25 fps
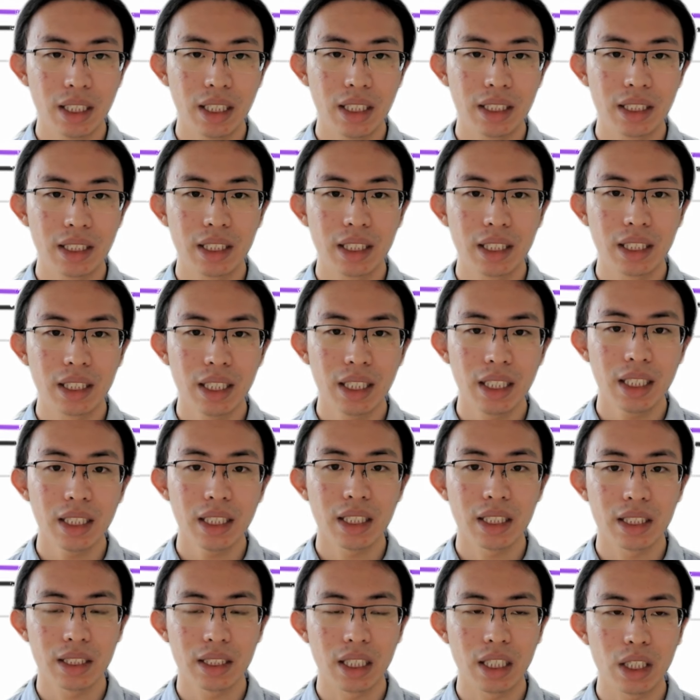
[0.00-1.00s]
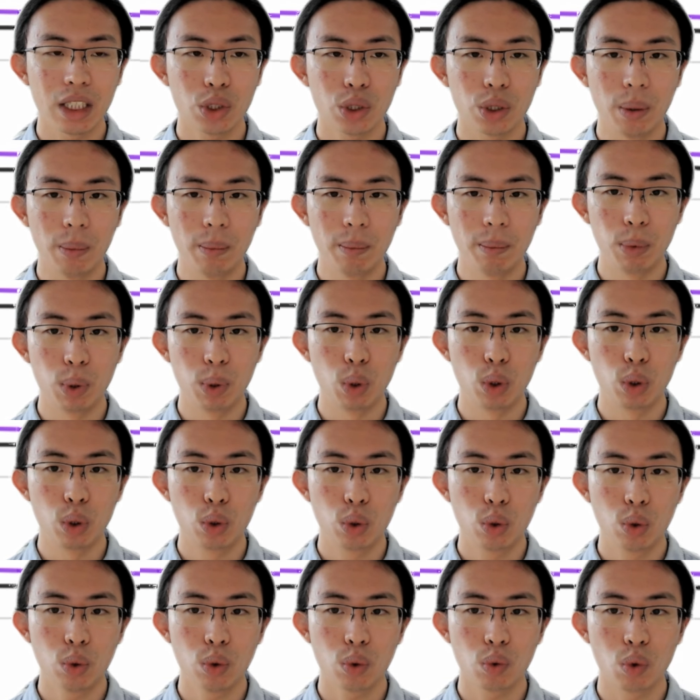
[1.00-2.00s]
this clear distinction between
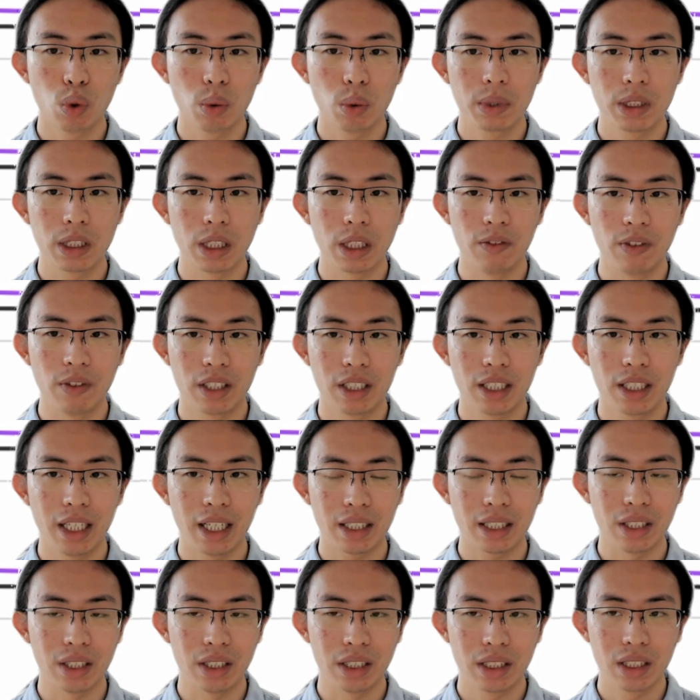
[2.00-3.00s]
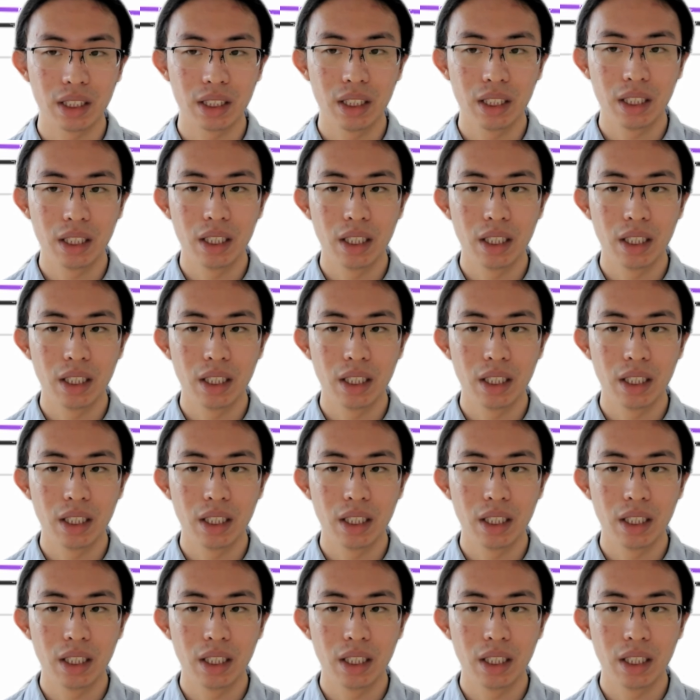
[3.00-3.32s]
two groups of collectors: